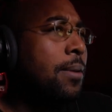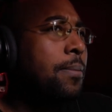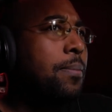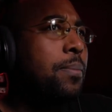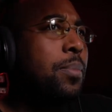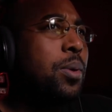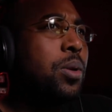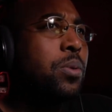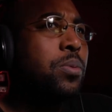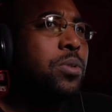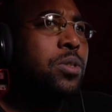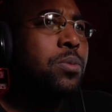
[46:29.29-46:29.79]

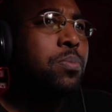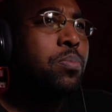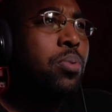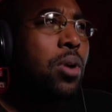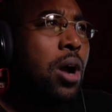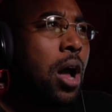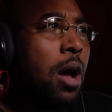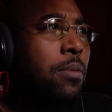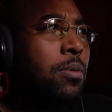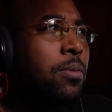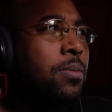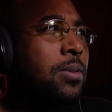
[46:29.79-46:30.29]
but it was
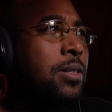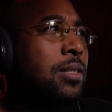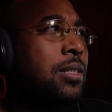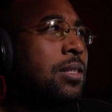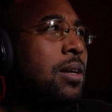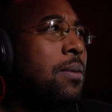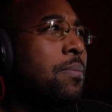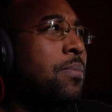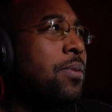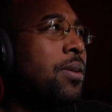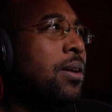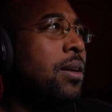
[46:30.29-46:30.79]
probably
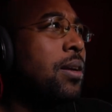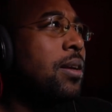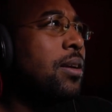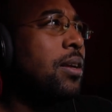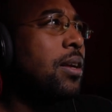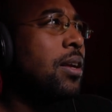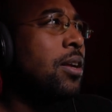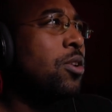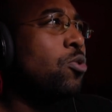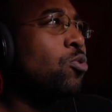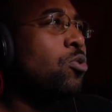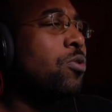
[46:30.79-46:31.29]
something,
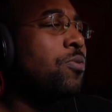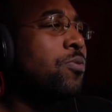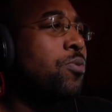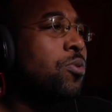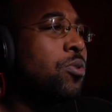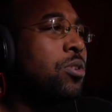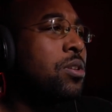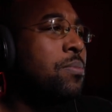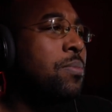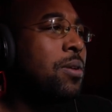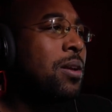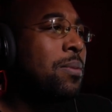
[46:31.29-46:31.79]
in order for
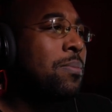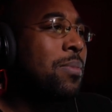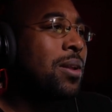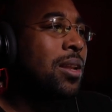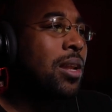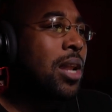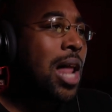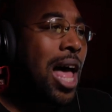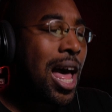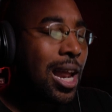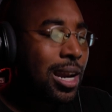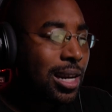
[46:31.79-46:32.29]
it to be
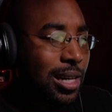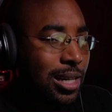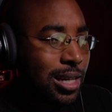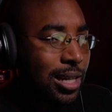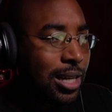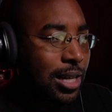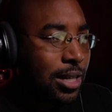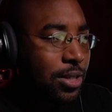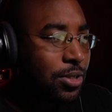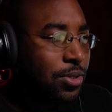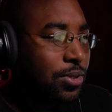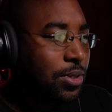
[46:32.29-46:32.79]
melodically
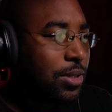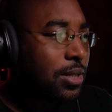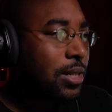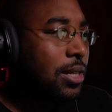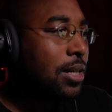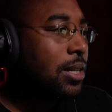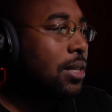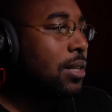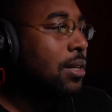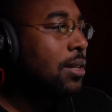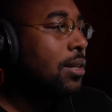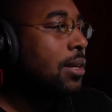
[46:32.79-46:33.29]

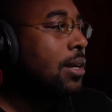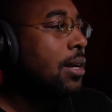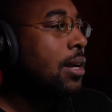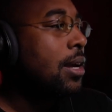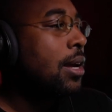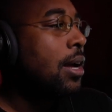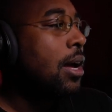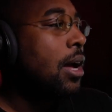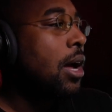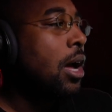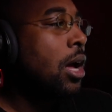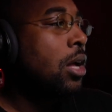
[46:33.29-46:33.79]
interesting,
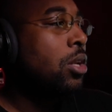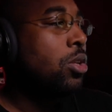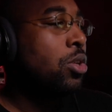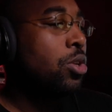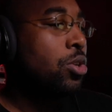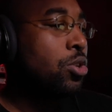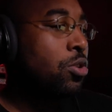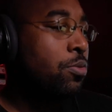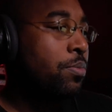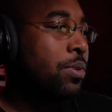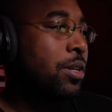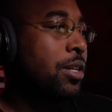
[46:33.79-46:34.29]
a
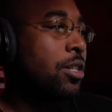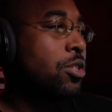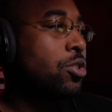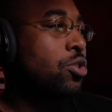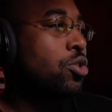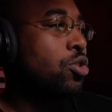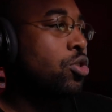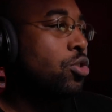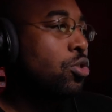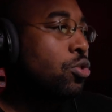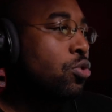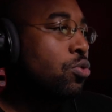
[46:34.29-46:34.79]
little bit
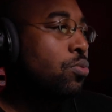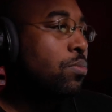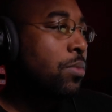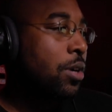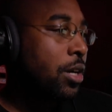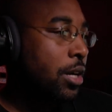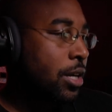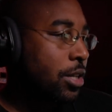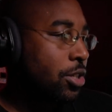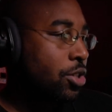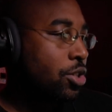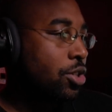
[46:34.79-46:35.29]
too
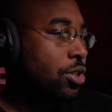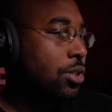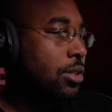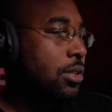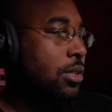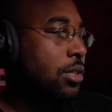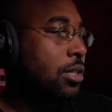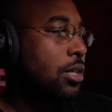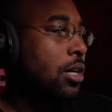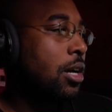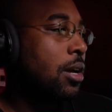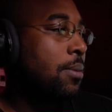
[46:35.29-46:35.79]
much
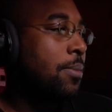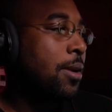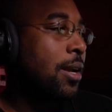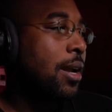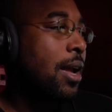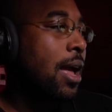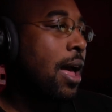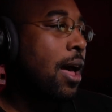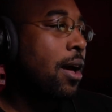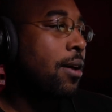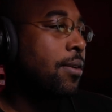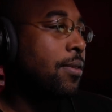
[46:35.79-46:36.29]
coming
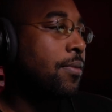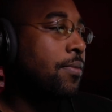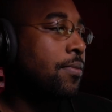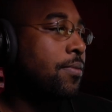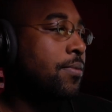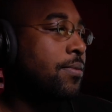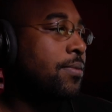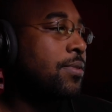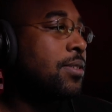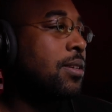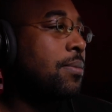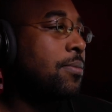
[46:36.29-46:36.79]
out of
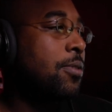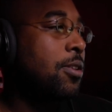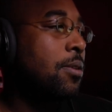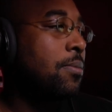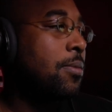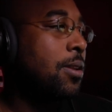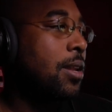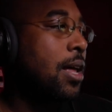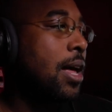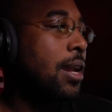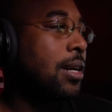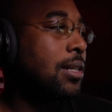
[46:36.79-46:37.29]
some of the
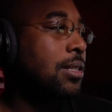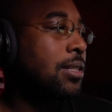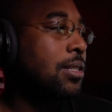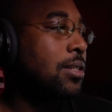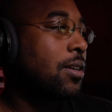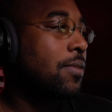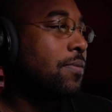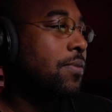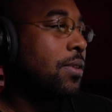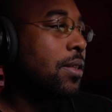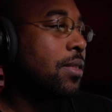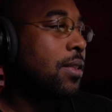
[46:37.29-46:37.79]
melodic
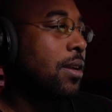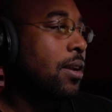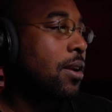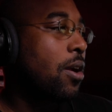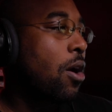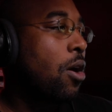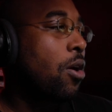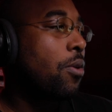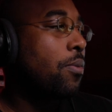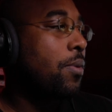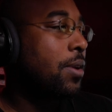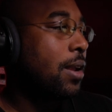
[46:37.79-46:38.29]
stuff that they
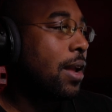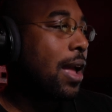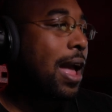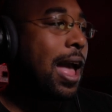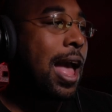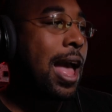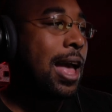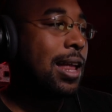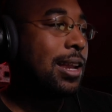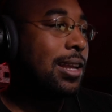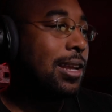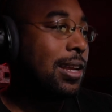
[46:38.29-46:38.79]
already
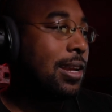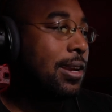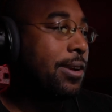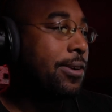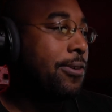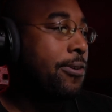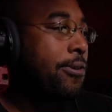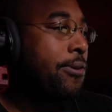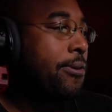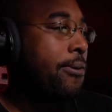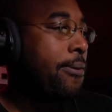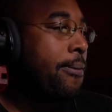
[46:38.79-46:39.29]
had
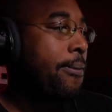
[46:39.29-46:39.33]
here.